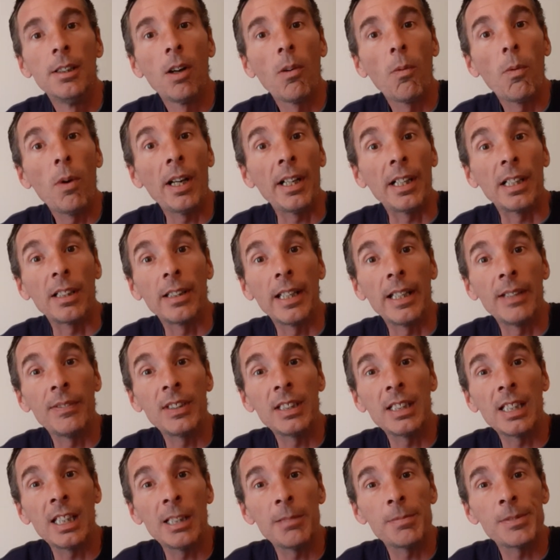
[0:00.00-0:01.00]
What,
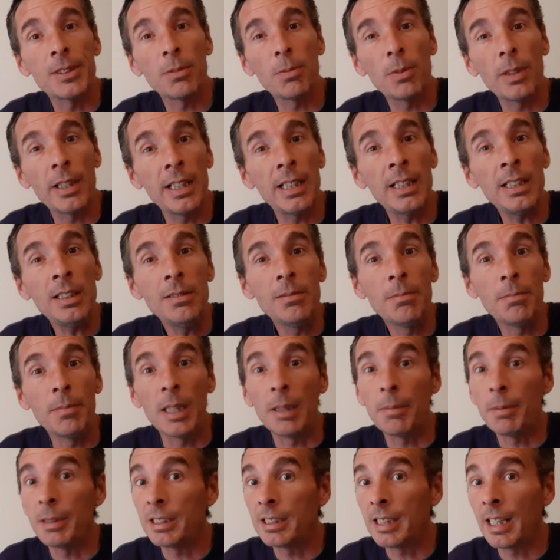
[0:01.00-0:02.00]
eleven games away?
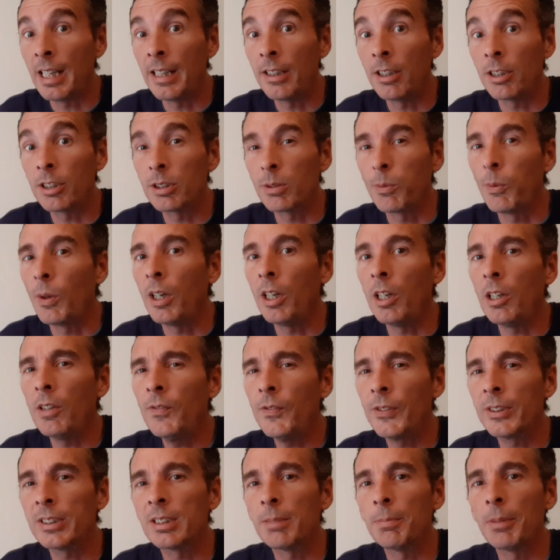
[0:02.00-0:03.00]
Maybe ten or twelve
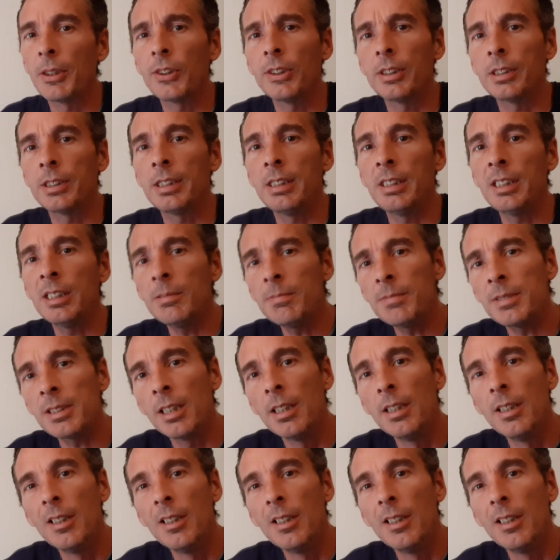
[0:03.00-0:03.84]
for some other teams?